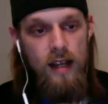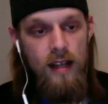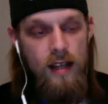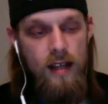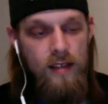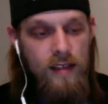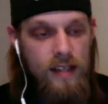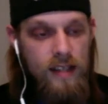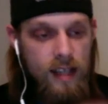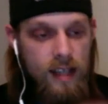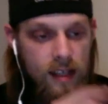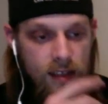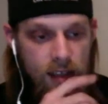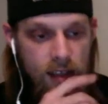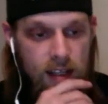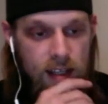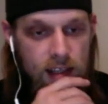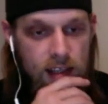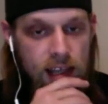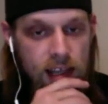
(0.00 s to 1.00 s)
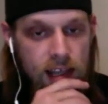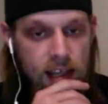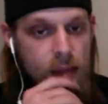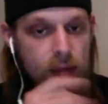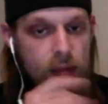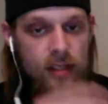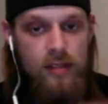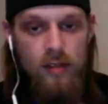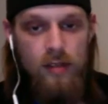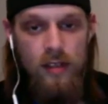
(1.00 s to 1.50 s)
uh, on the day that that
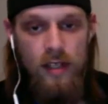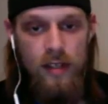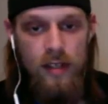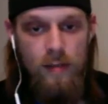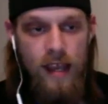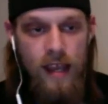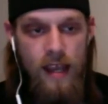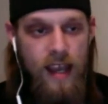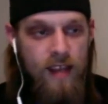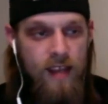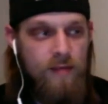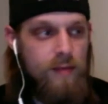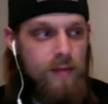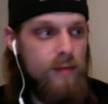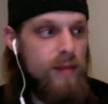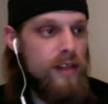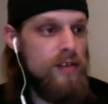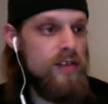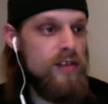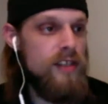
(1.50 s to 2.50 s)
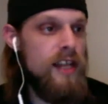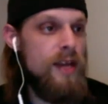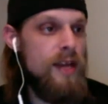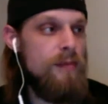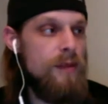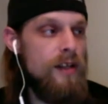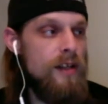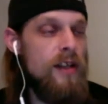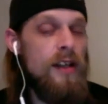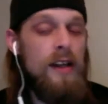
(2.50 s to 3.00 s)
happened, so he may have been using
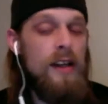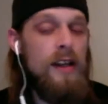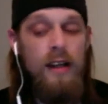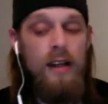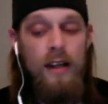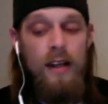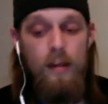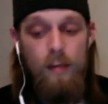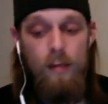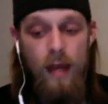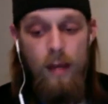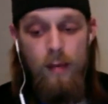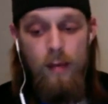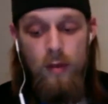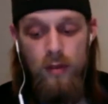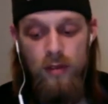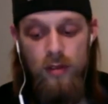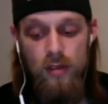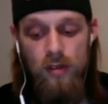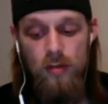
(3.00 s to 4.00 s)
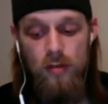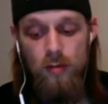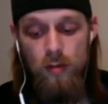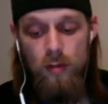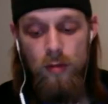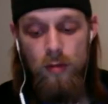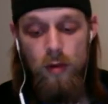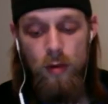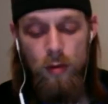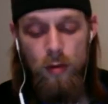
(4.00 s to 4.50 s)
that, but Bambuser
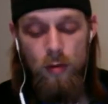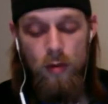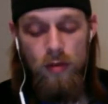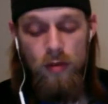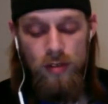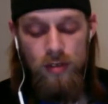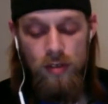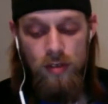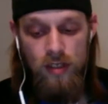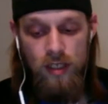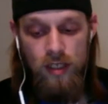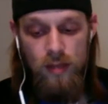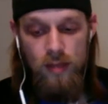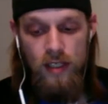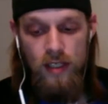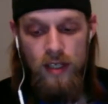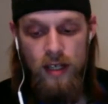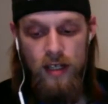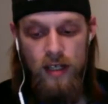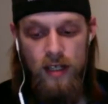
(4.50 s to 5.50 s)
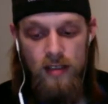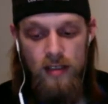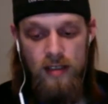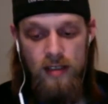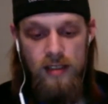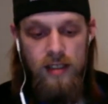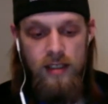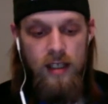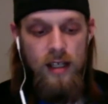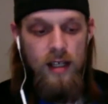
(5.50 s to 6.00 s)
mo- most certainly
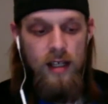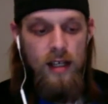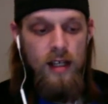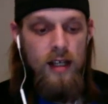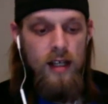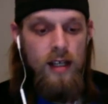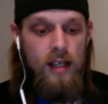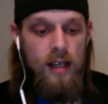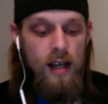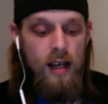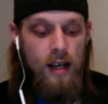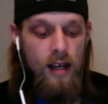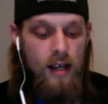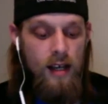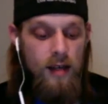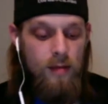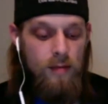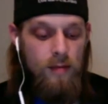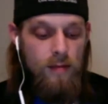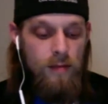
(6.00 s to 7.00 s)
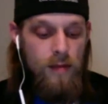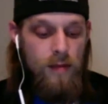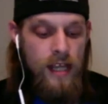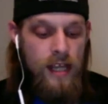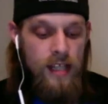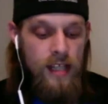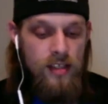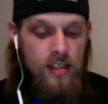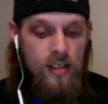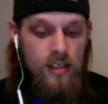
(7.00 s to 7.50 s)
because um,
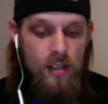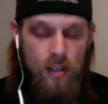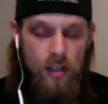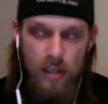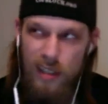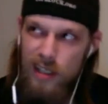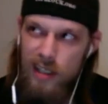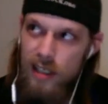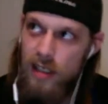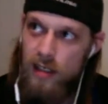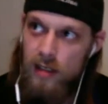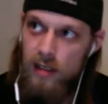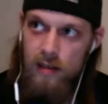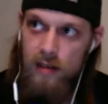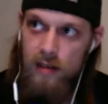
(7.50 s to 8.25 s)
it took